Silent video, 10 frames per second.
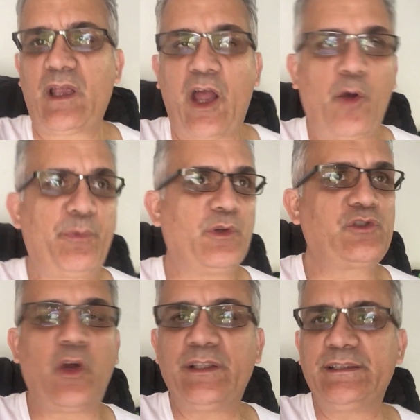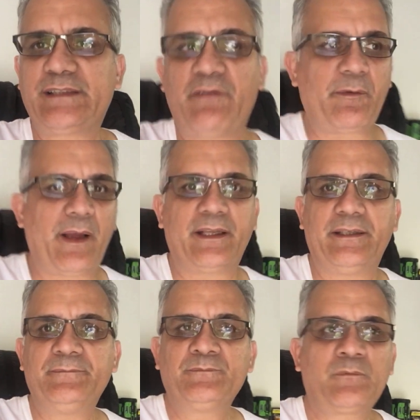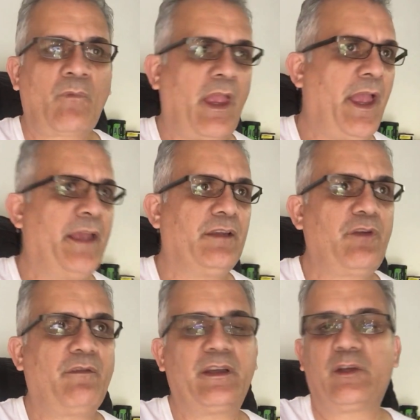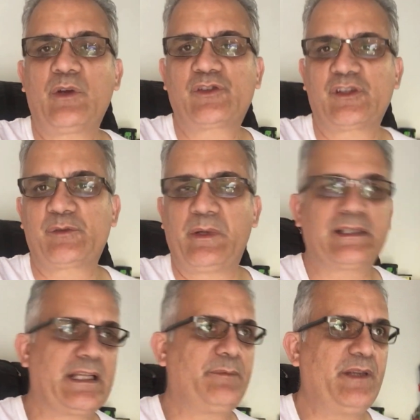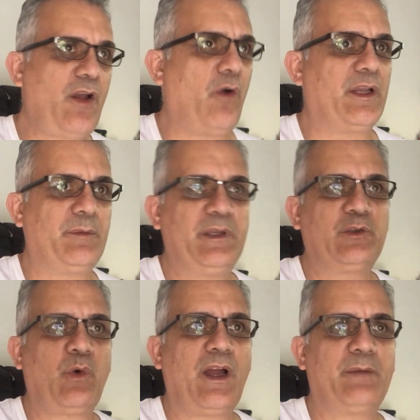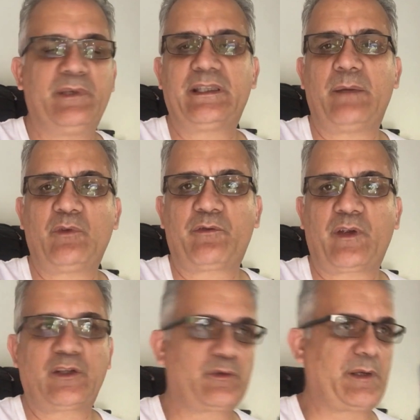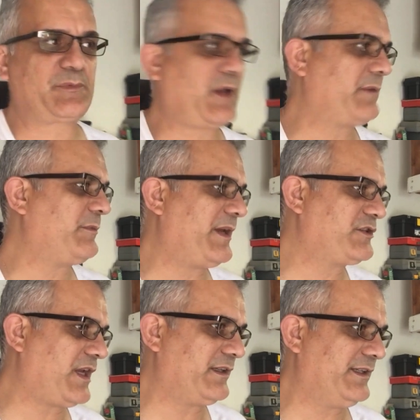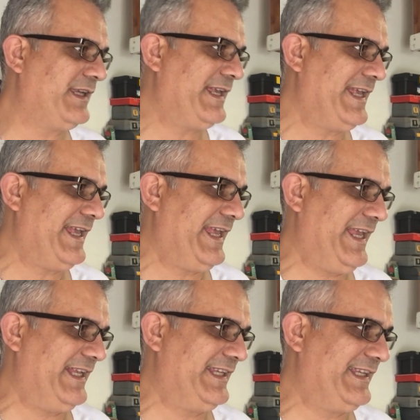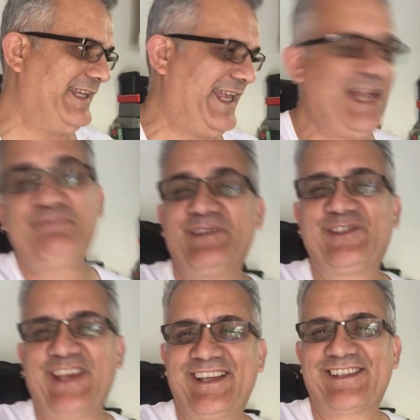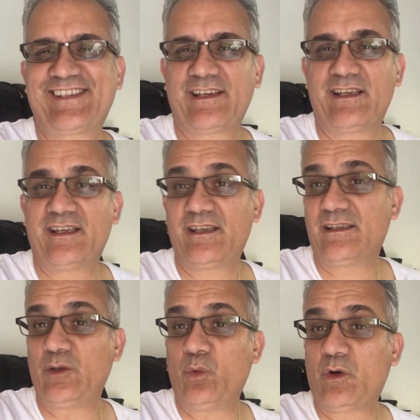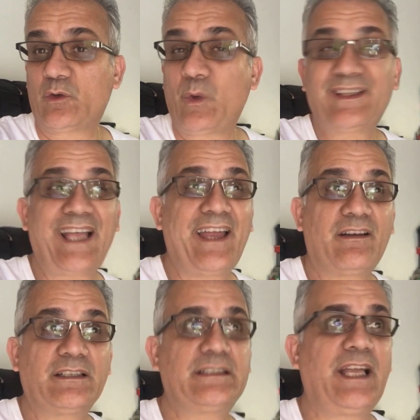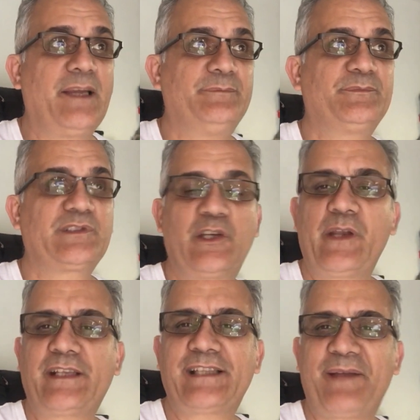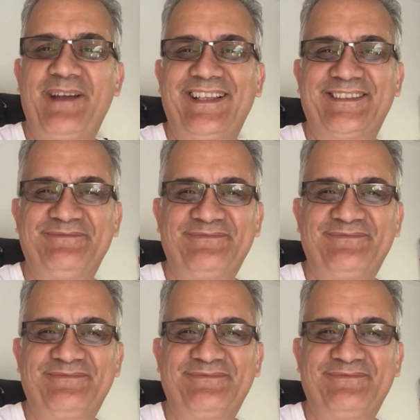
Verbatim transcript: I hope you enjoy this, everybody. And if you have any questions, please let me know. In the meantime, don't forget to subscribe to my channel and help me change the world one tire at a time. See you next time, guys.